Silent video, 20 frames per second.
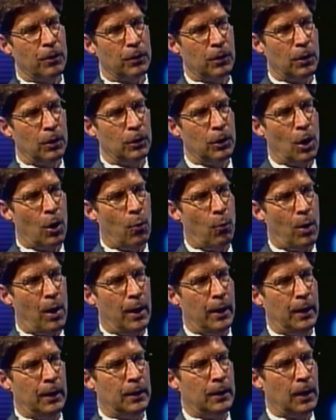that can go
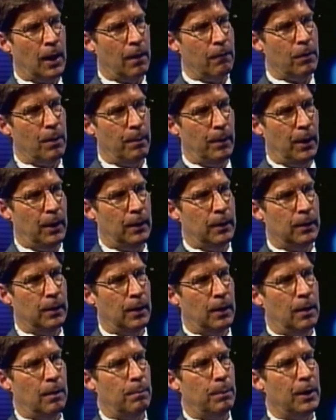on in government
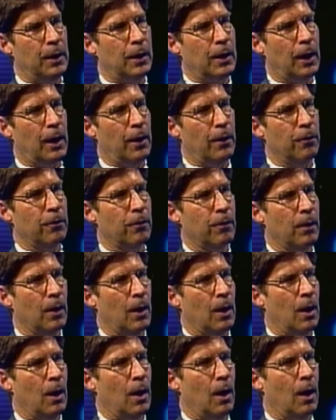because
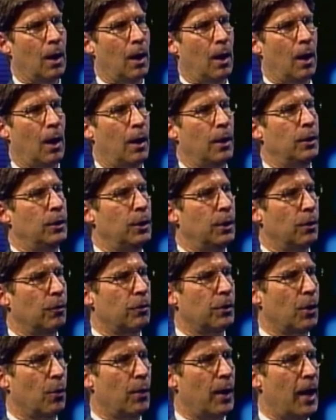you
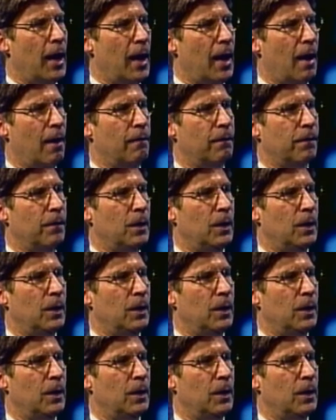just don't have